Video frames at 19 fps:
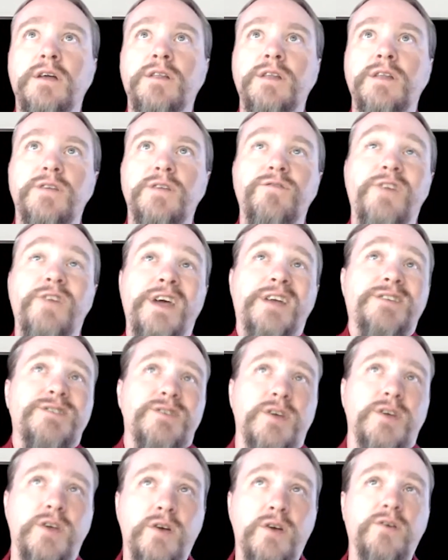the advanced
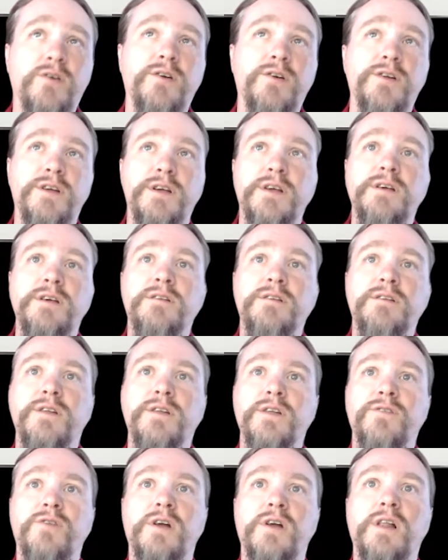security
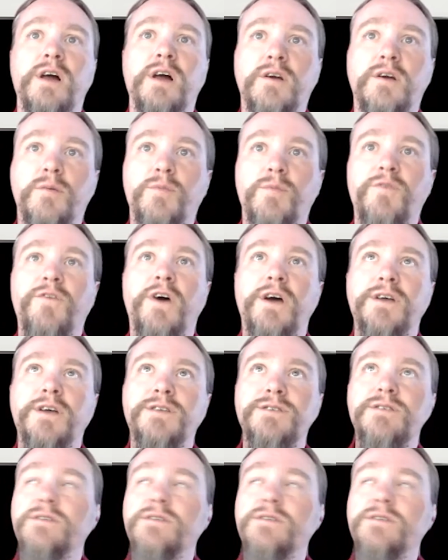that ThreatLocker provides.